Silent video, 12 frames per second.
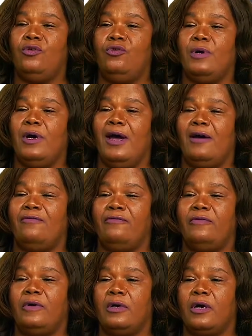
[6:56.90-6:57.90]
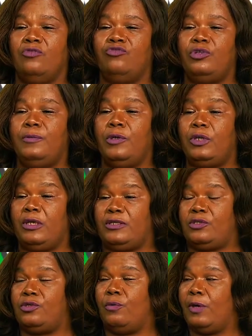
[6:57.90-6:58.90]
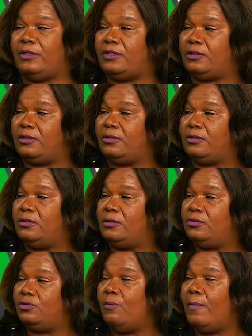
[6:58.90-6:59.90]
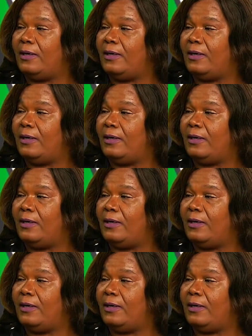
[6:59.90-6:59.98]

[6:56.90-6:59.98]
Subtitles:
Cuba have contributed so much to